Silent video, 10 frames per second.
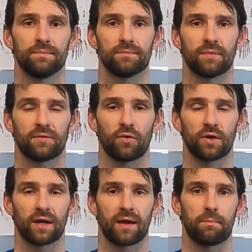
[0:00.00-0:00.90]

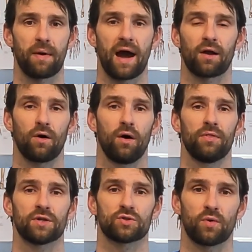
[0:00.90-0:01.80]
before you get back
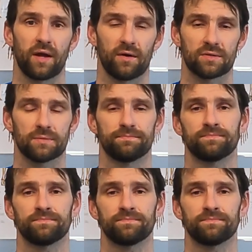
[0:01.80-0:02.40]
on the trails.